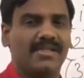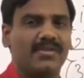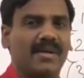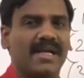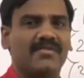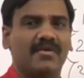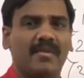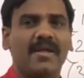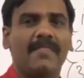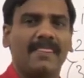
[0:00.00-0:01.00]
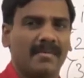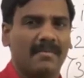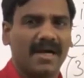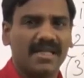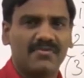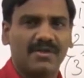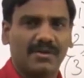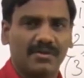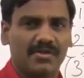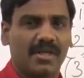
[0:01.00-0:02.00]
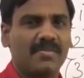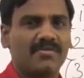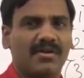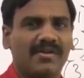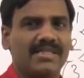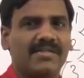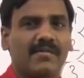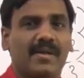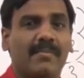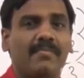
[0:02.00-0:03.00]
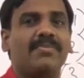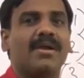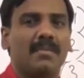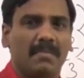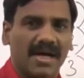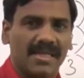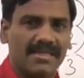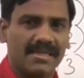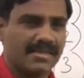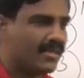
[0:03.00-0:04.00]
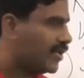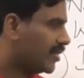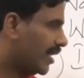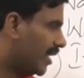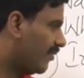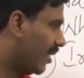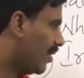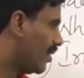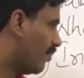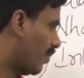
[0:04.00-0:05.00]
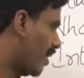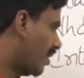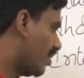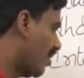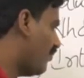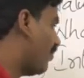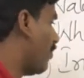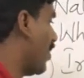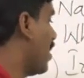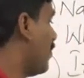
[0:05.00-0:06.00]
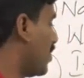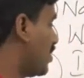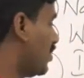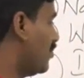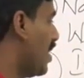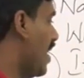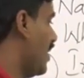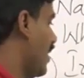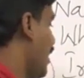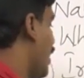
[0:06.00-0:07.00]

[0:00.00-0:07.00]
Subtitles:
into minus will be minus, we know. So that means what we can say, it will become minus 6. So in that way, product of a positive and a